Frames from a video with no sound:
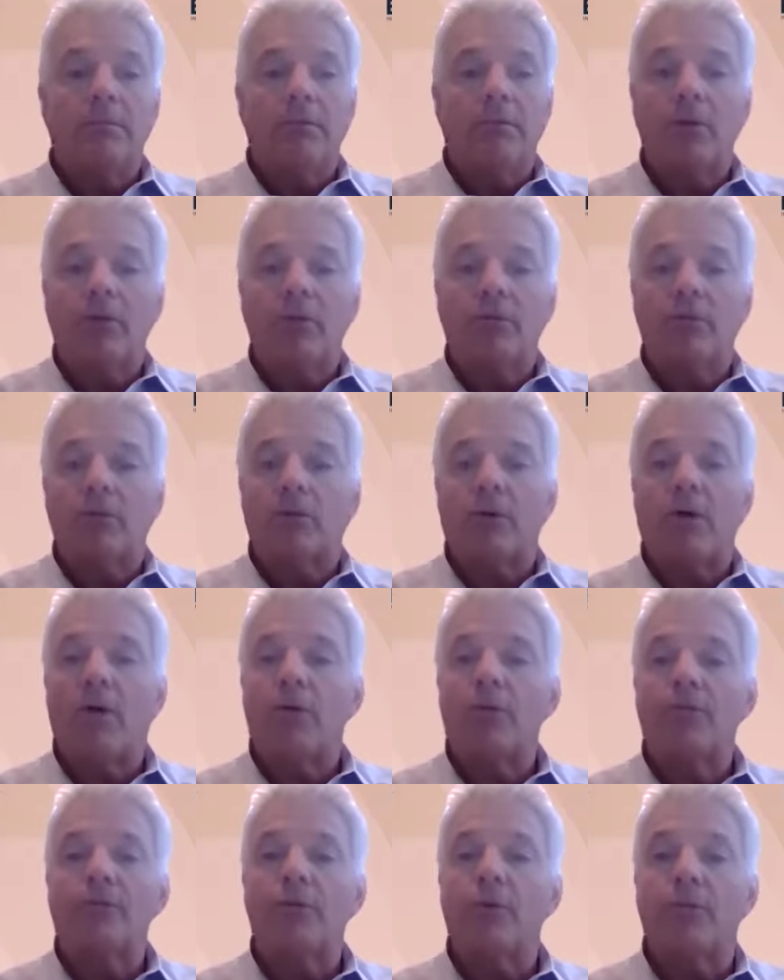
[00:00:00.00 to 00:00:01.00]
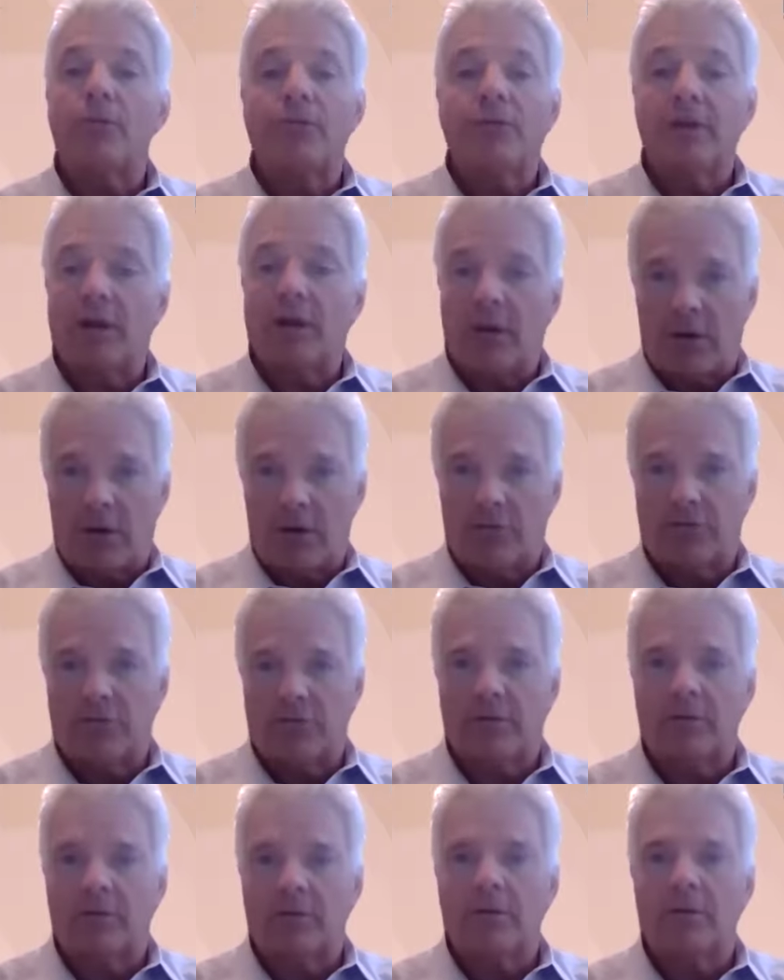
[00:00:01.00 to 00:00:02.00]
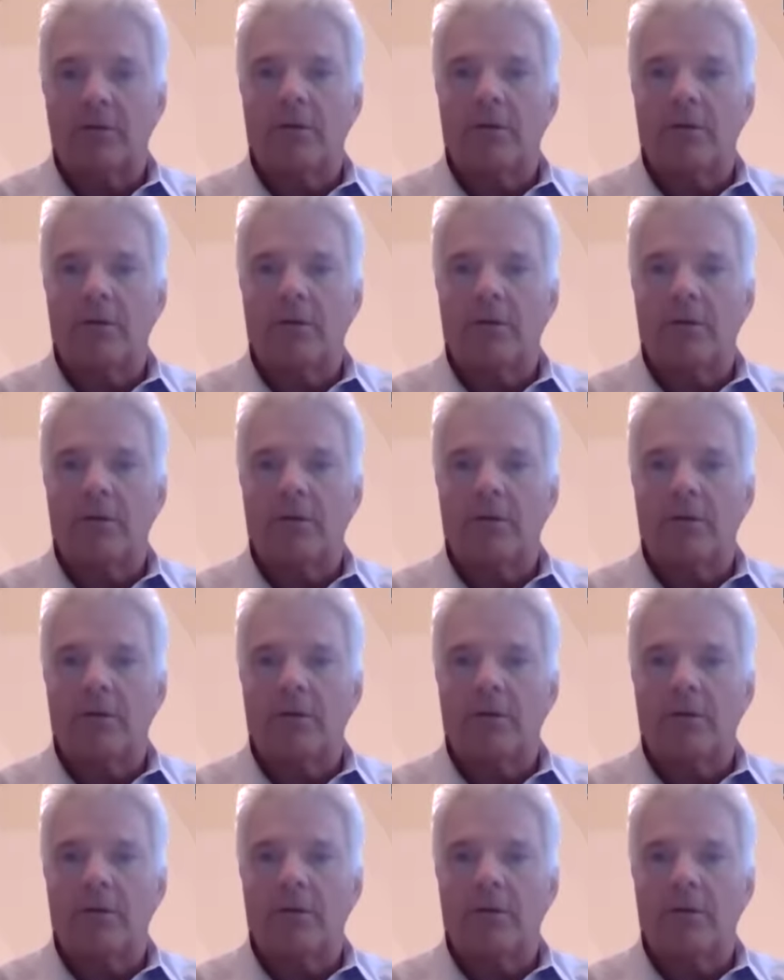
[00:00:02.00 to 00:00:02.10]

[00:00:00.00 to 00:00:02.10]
those are all sold via auction.